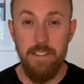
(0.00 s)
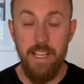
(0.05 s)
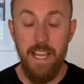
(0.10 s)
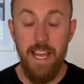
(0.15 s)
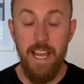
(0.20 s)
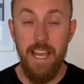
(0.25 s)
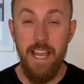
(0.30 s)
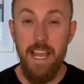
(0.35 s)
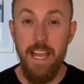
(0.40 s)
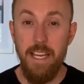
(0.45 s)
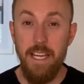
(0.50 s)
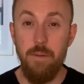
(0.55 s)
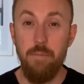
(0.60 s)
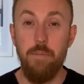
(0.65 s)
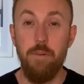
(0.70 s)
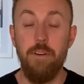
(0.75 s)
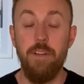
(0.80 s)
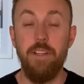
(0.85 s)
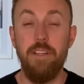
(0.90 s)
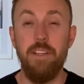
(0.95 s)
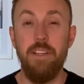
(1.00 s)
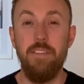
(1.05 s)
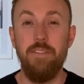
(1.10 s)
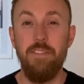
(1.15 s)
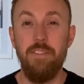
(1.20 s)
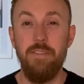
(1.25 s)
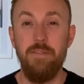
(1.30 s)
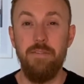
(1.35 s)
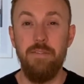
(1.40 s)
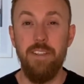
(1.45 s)
at any point, if you
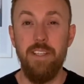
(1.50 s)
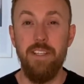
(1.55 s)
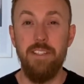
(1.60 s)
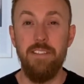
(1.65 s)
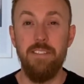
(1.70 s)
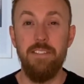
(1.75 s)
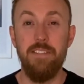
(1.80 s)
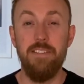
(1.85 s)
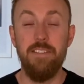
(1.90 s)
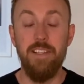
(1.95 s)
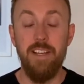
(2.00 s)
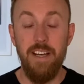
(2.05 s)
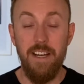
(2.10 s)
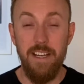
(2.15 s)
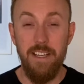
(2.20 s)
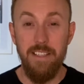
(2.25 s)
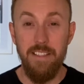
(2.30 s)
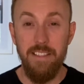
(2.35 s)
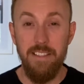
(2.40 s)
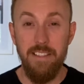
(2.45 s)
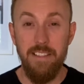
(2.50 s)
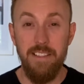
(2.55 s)
feel tired,